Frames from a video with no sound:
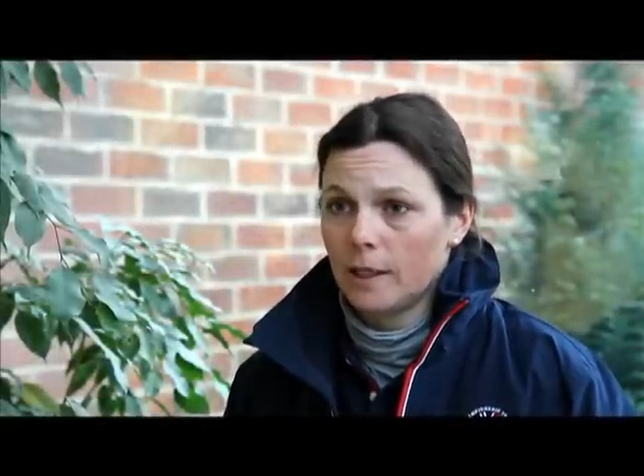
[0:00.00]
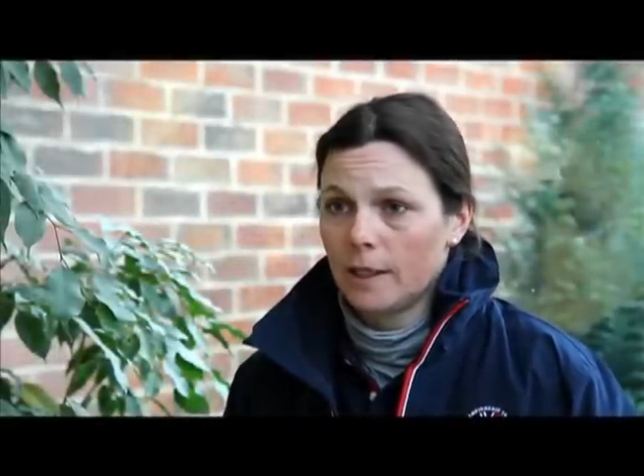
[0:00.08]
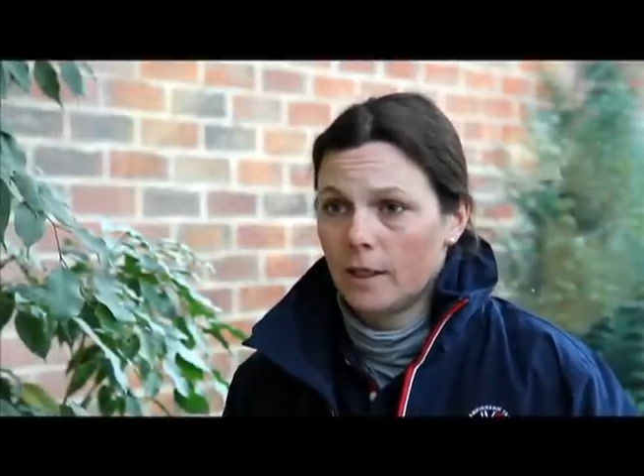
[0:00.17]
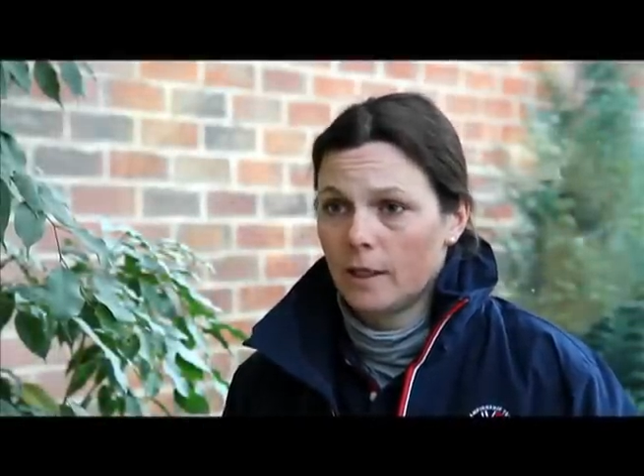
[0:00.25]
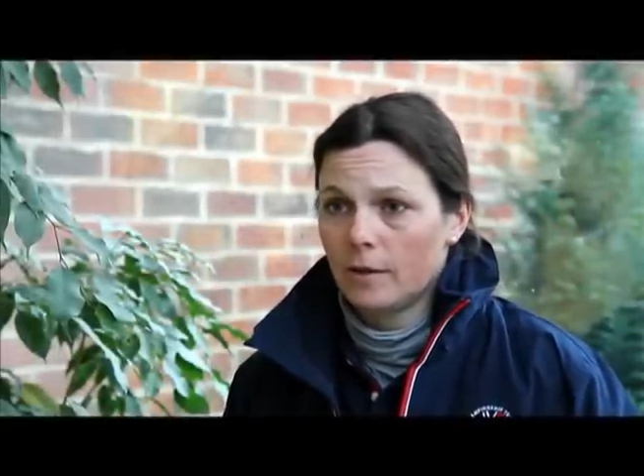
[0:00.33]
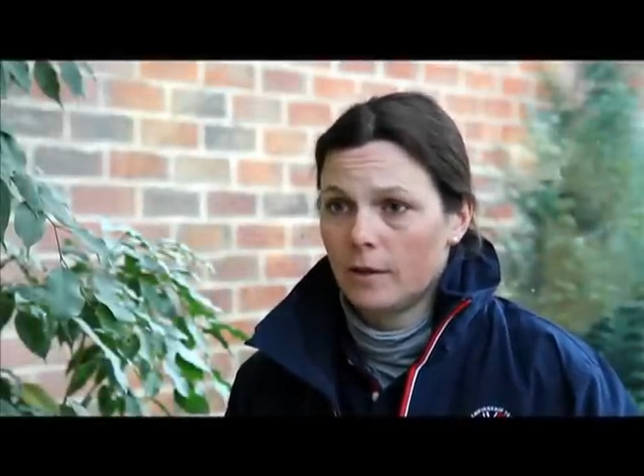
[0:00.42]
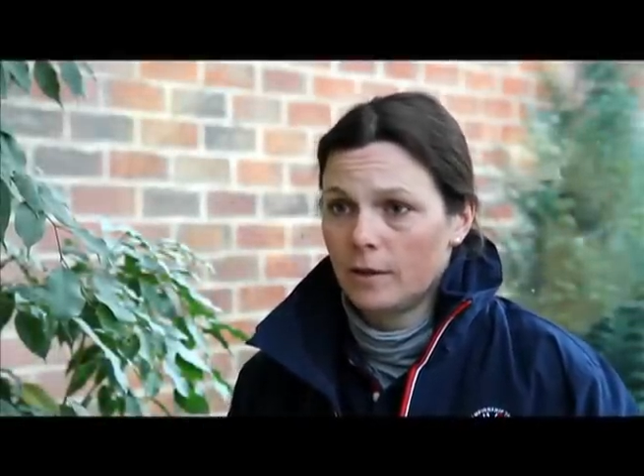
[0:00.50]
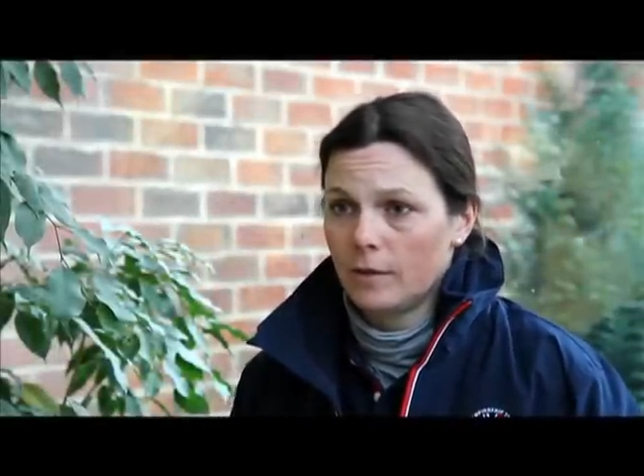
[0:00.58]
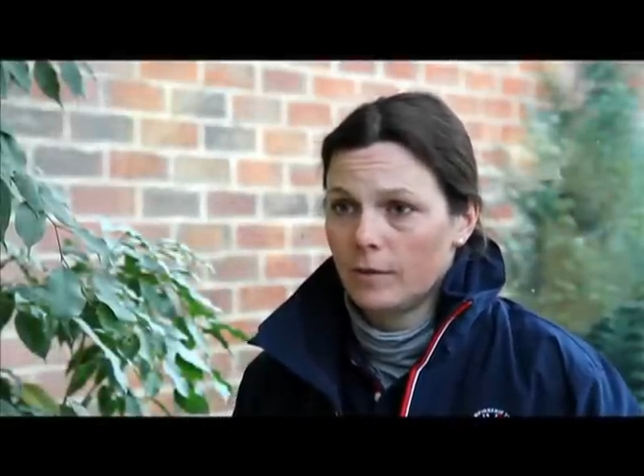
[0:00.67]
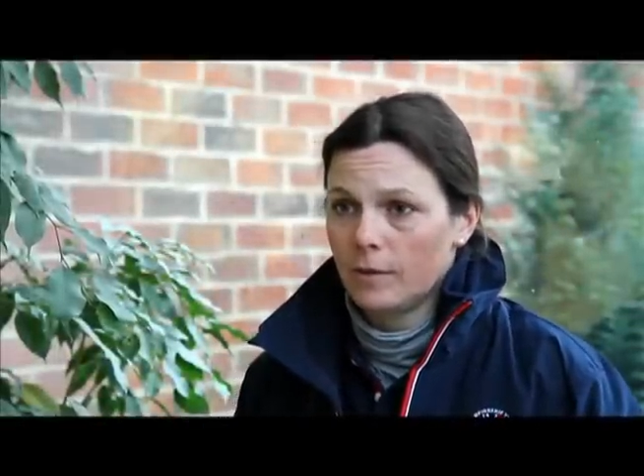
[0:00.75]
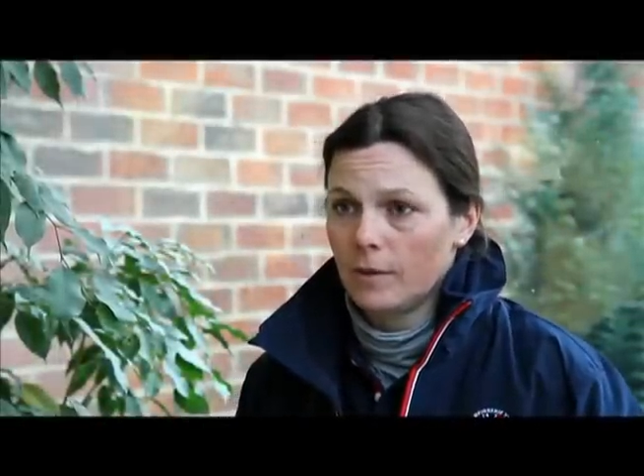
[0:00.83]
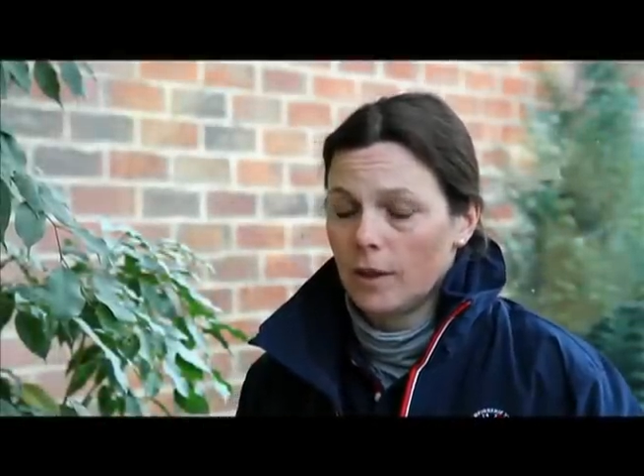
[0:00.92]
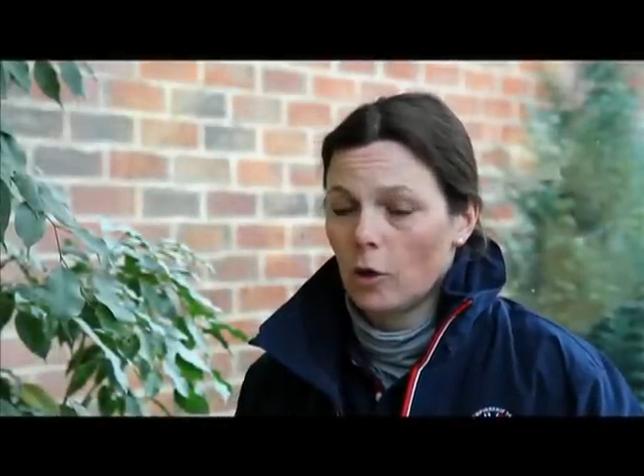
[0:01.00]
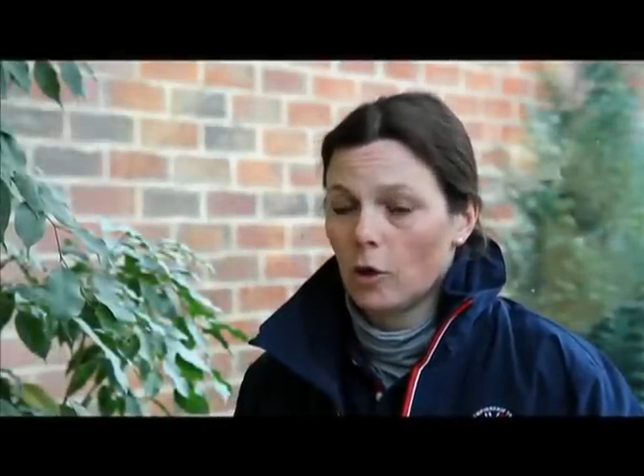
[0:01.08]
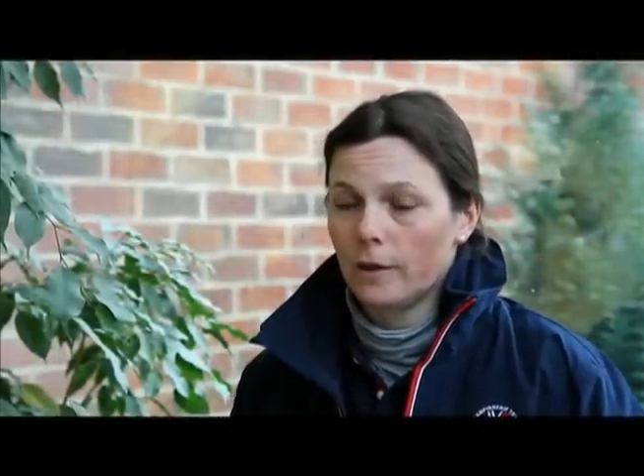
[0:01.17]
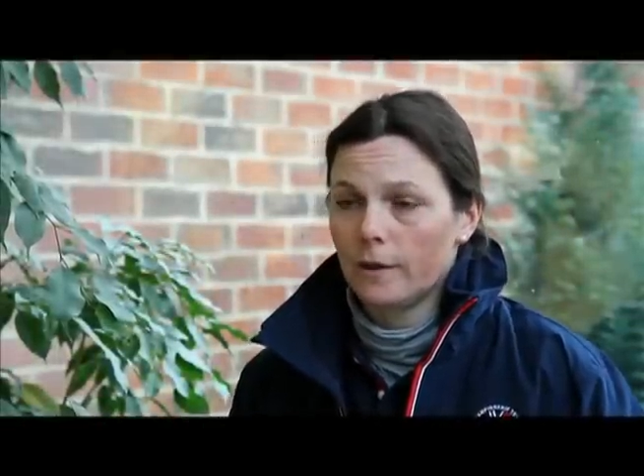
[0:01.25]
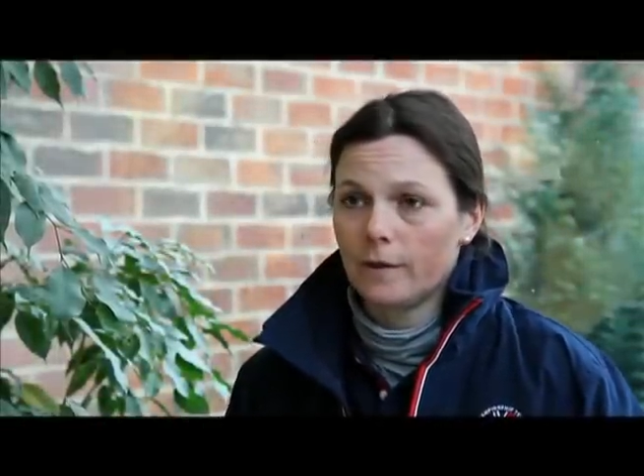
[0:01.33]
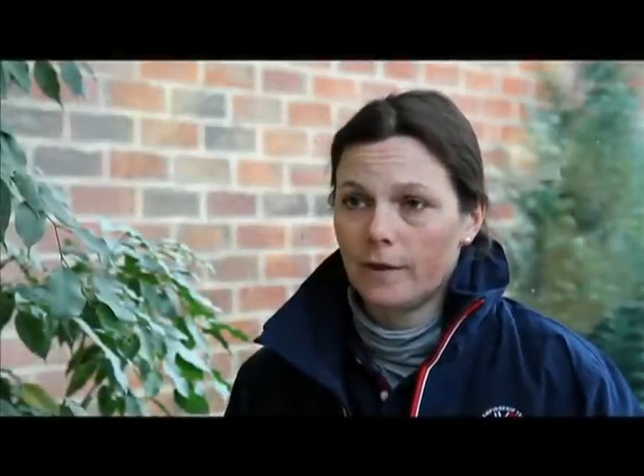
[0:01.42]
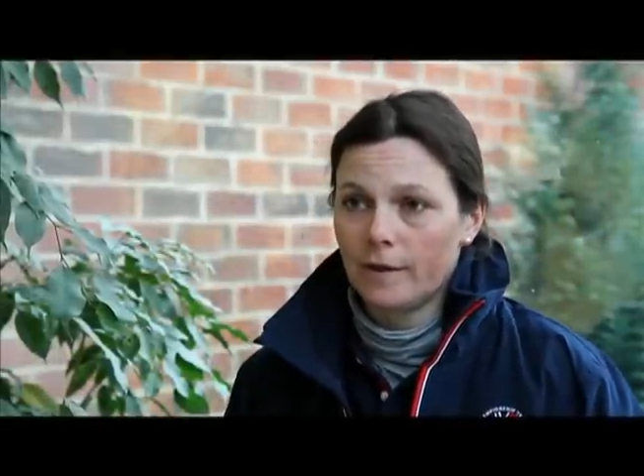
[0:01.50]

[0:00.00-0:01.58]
a yard in Holland.